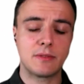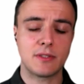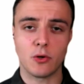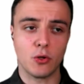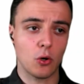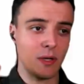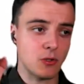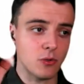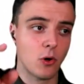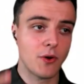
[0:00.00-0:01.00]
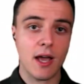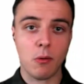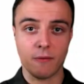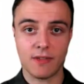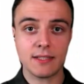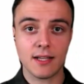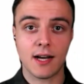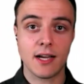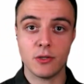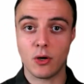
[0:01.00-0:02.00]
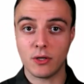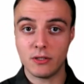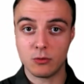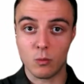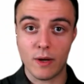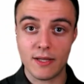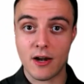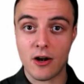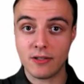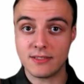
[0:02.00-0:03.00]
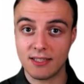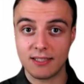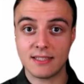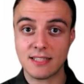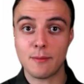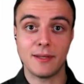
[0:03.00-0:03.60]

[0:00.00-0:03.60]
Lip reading: so you're going to go there with that guy, you're going to wait there until this time,